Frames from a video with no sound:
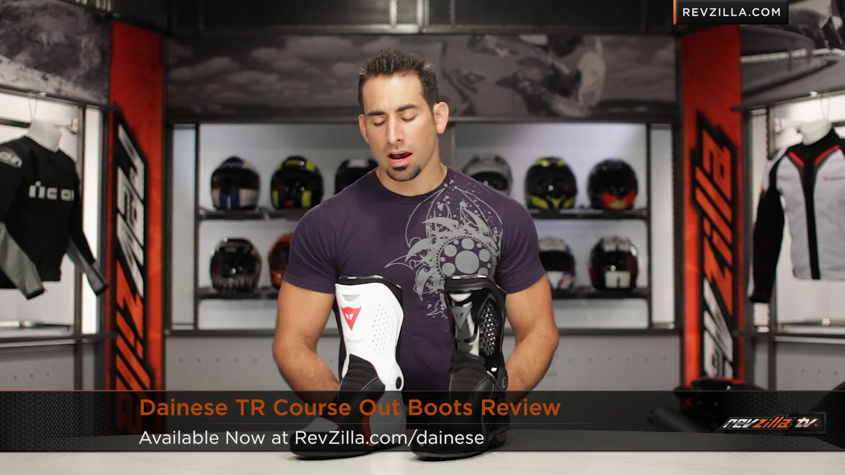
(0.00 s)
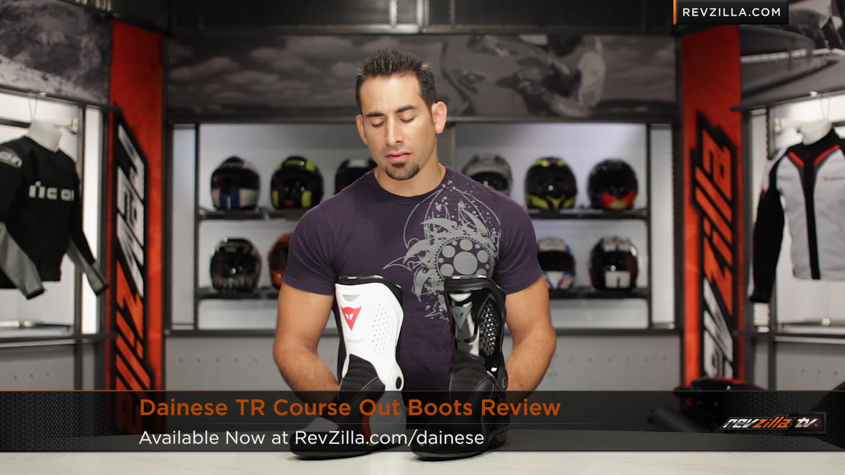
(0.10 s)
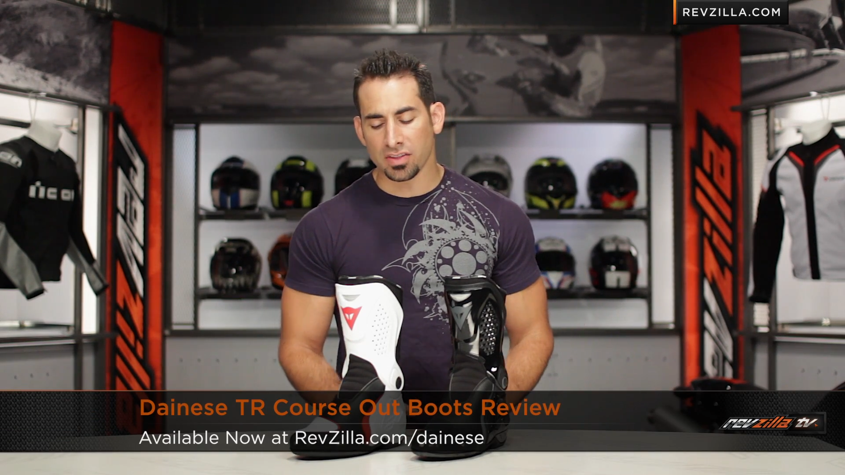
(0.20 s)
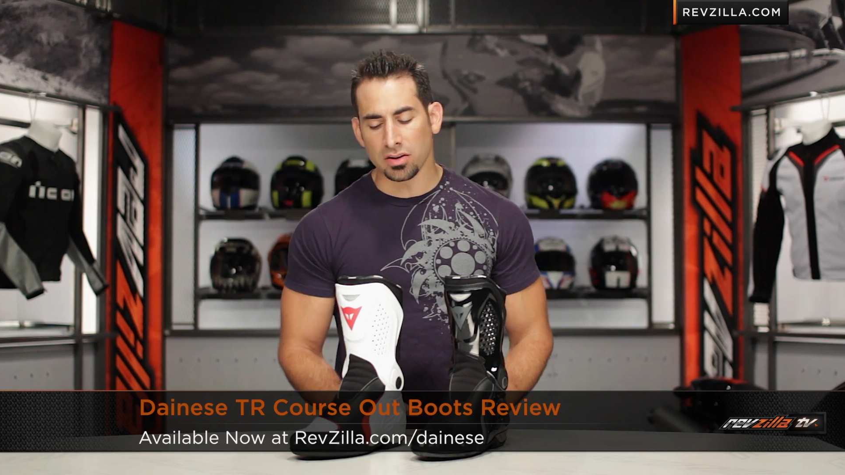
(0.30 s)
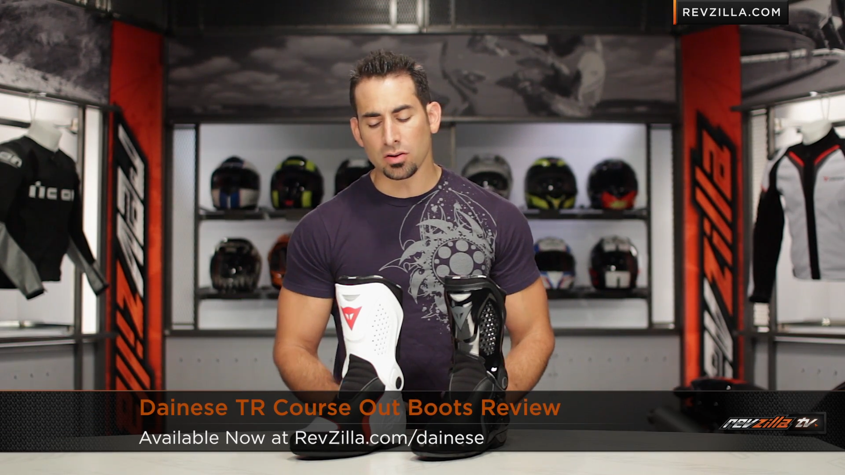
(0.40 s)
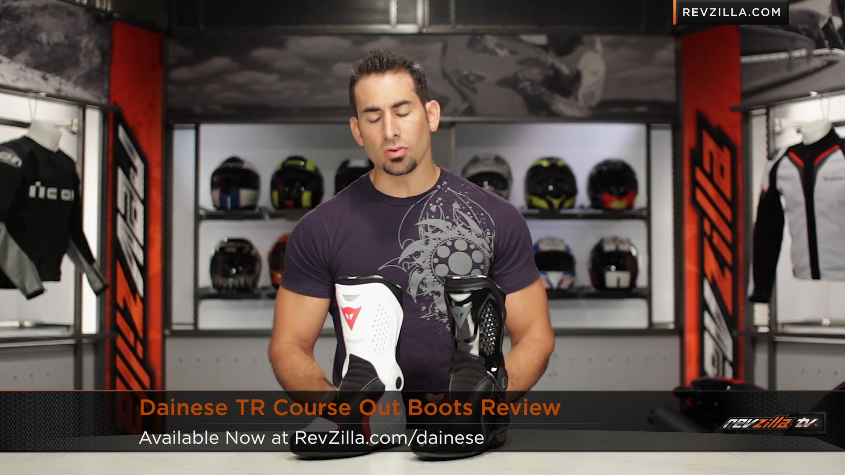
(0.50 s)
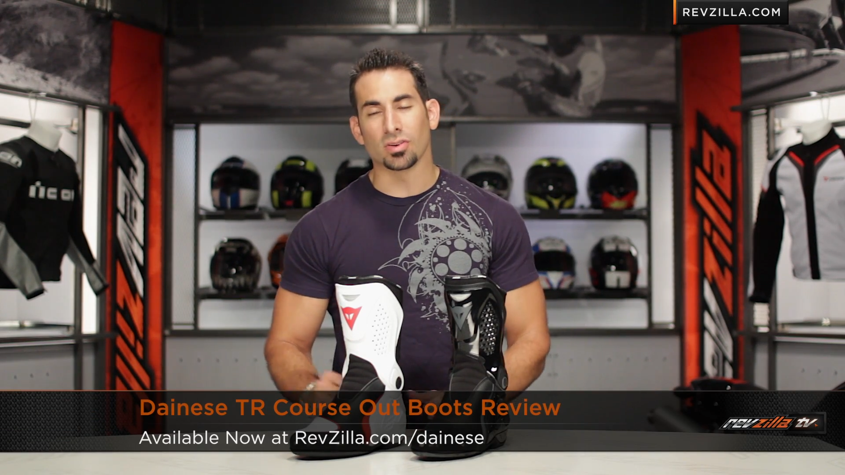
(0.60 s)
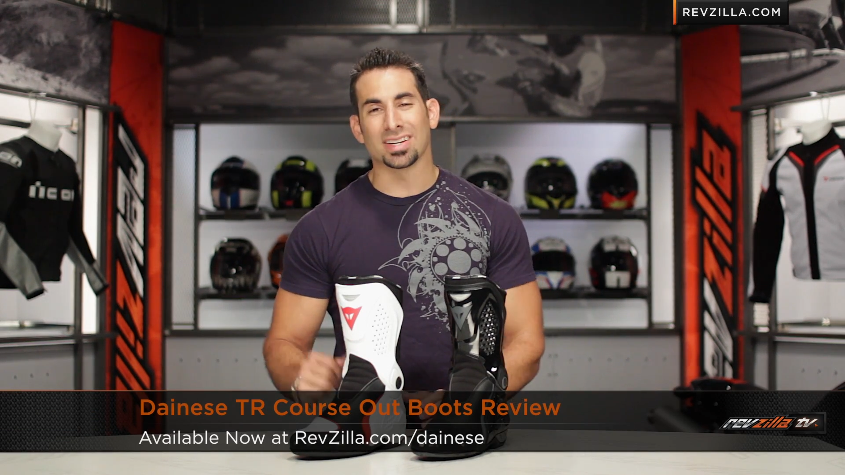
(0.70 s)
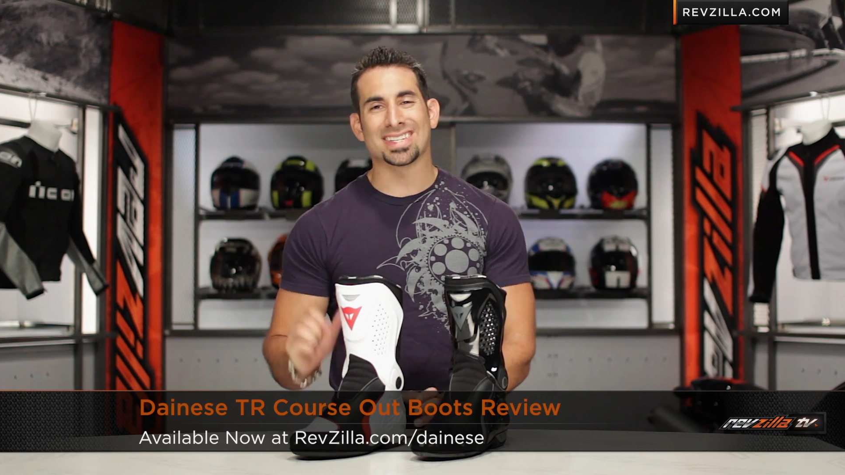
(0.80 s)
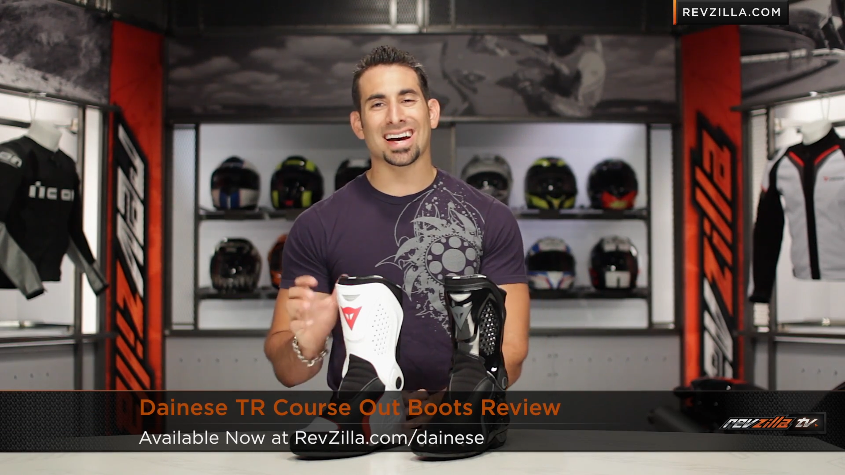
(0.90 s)
of the
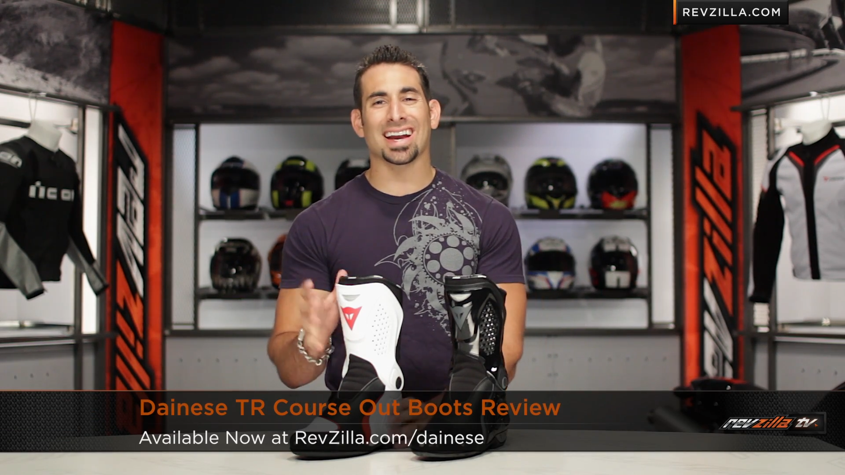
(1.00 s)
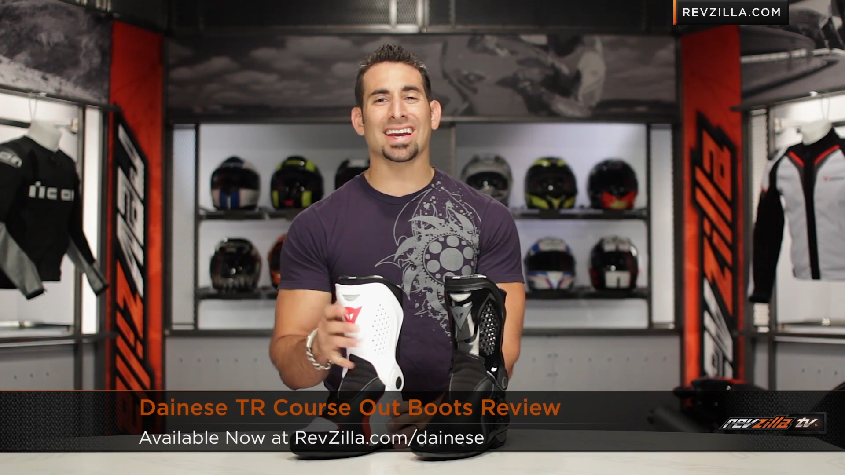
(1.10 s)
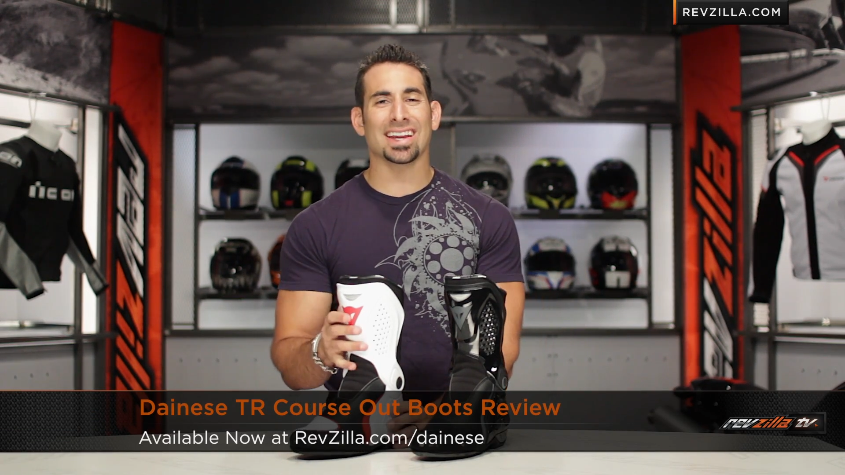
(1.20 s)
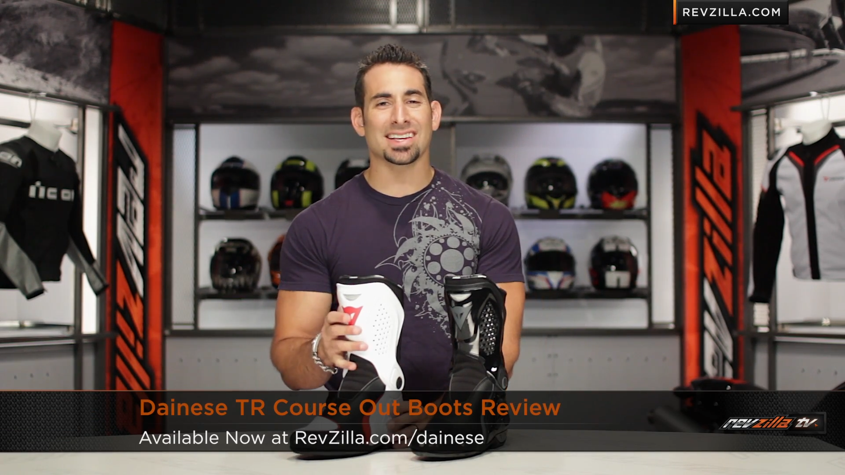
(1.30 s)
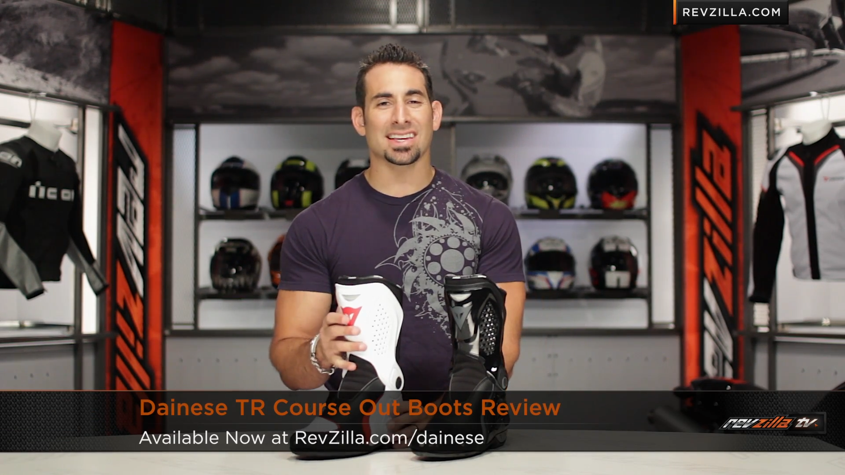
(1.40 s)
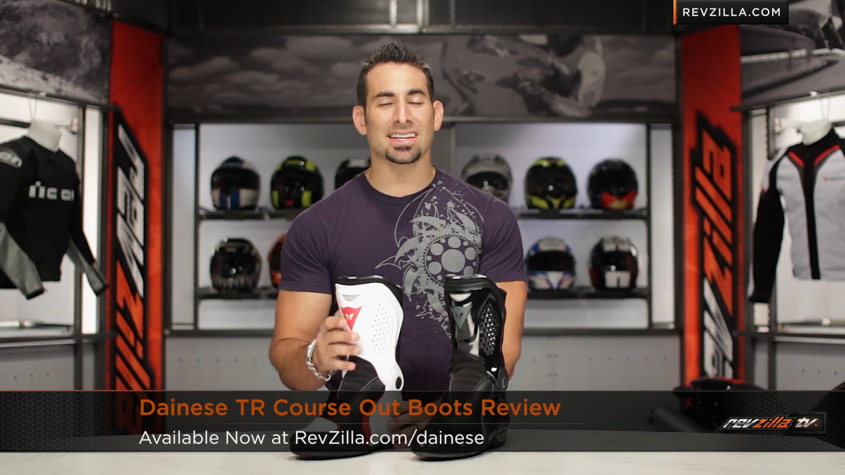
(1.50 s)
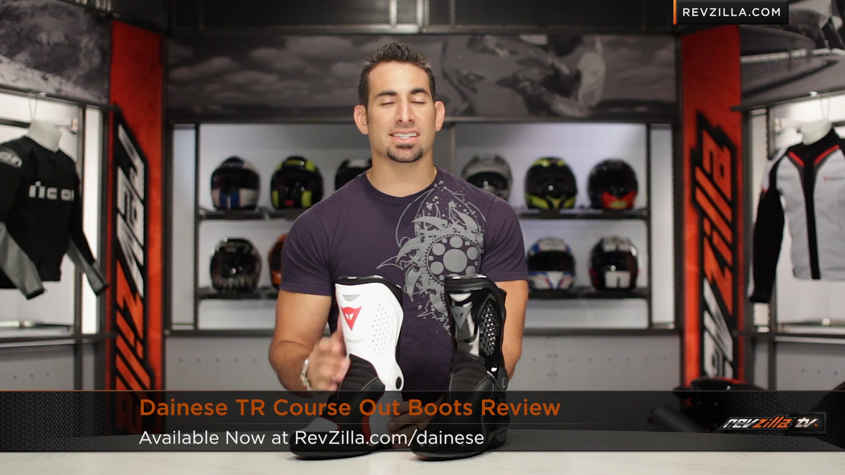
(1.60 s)
new Dainese